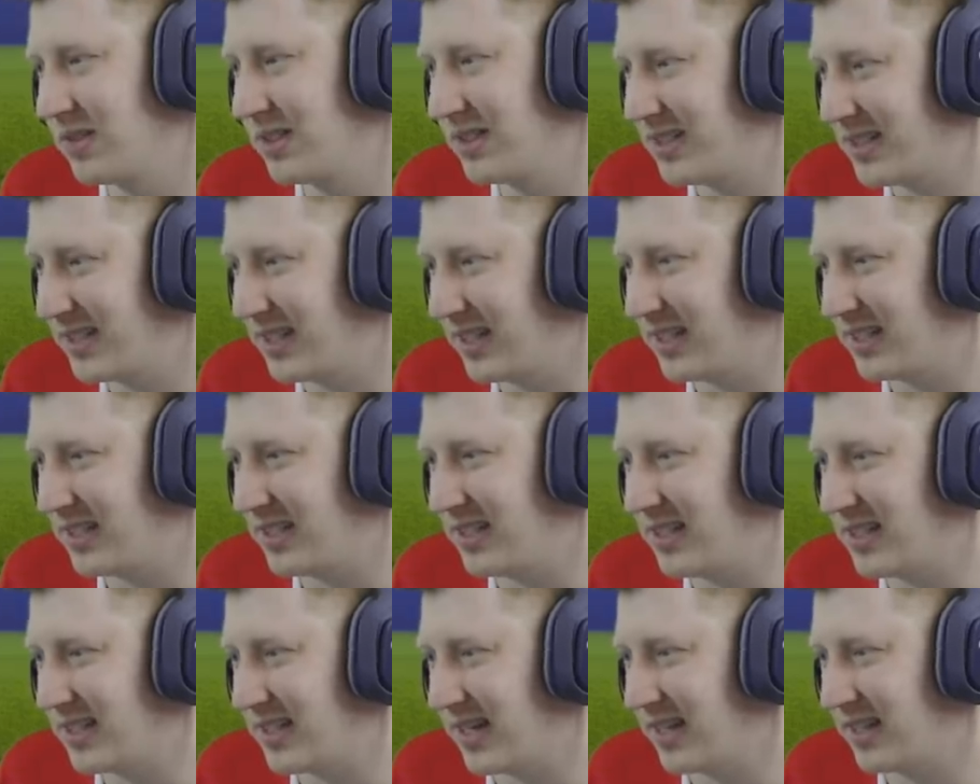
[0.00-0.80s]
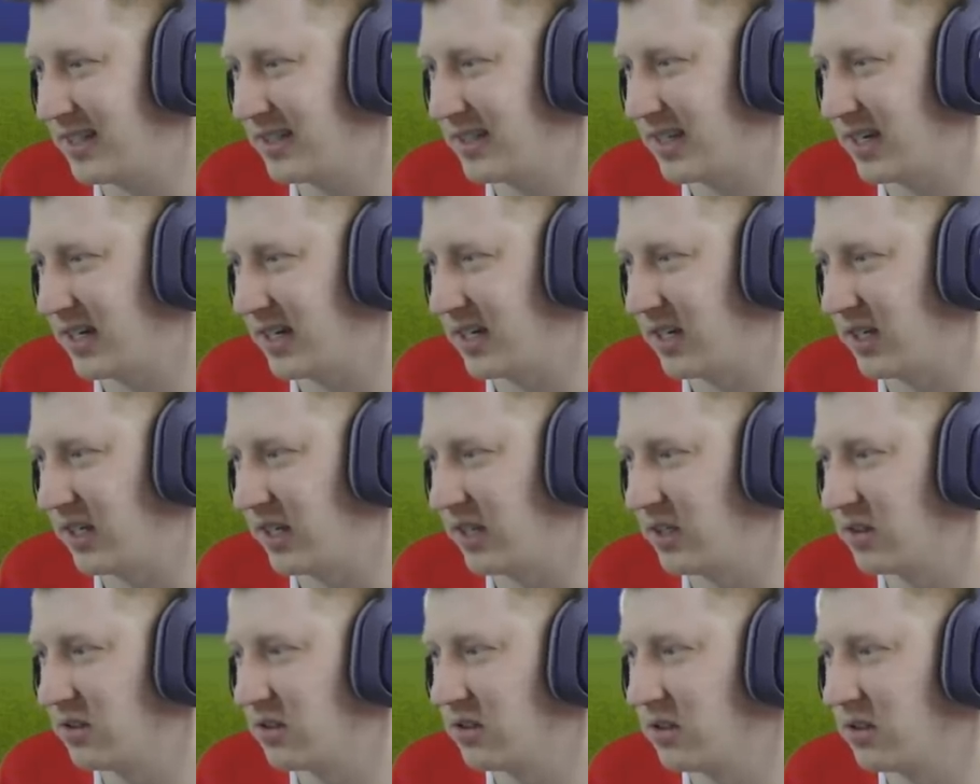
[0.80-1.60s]
60 stand
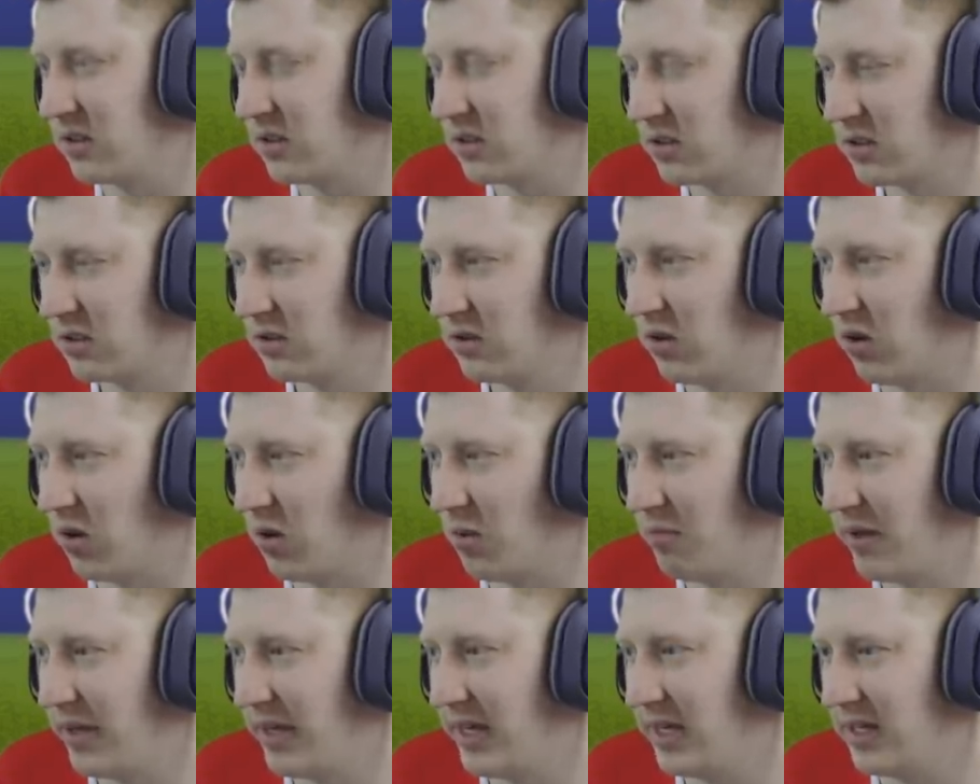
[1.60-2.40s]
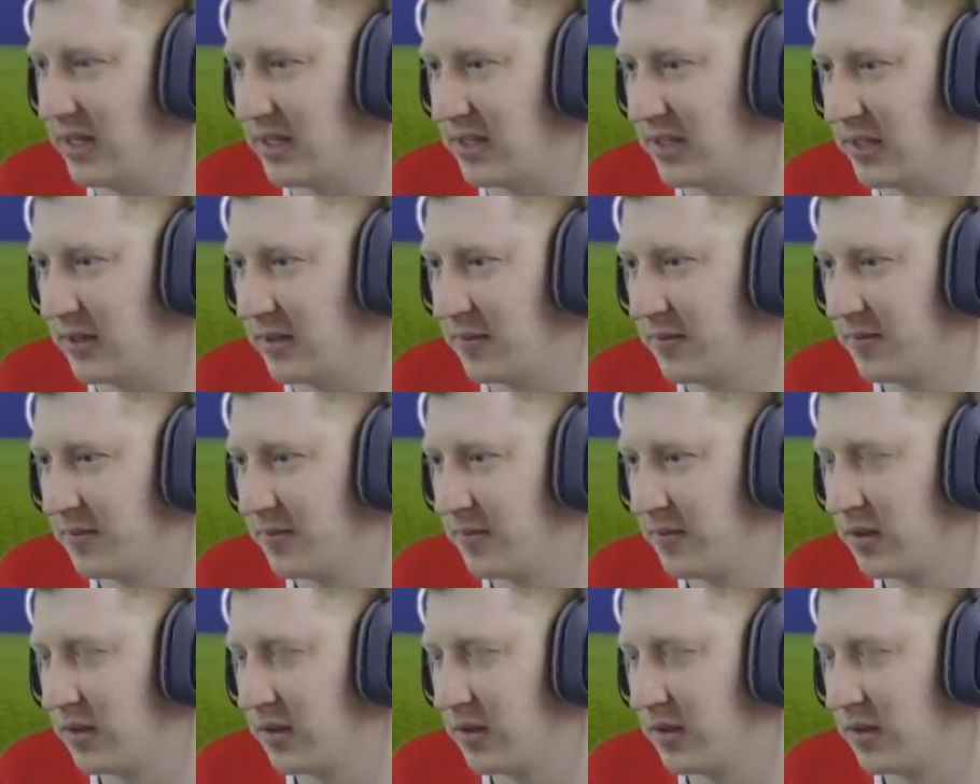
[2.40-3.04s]
tackling. It's not amazing.